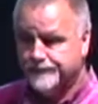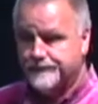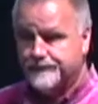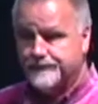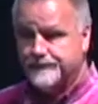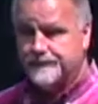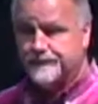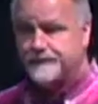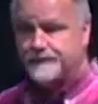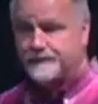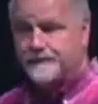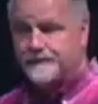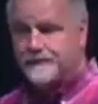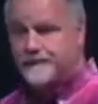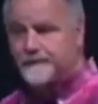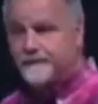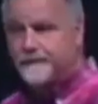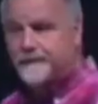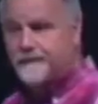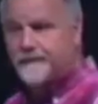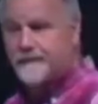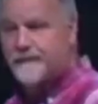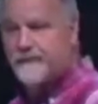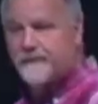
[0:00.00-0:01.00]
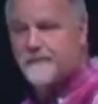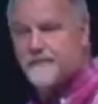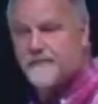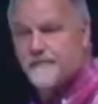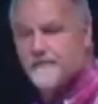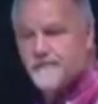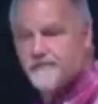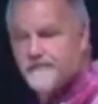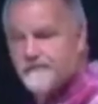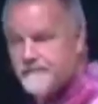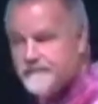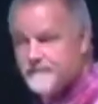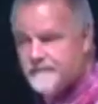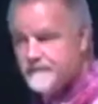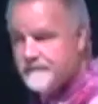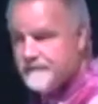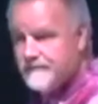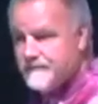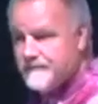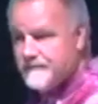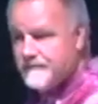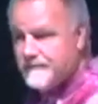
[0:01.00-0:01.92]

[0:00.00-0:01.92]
Nothing is said.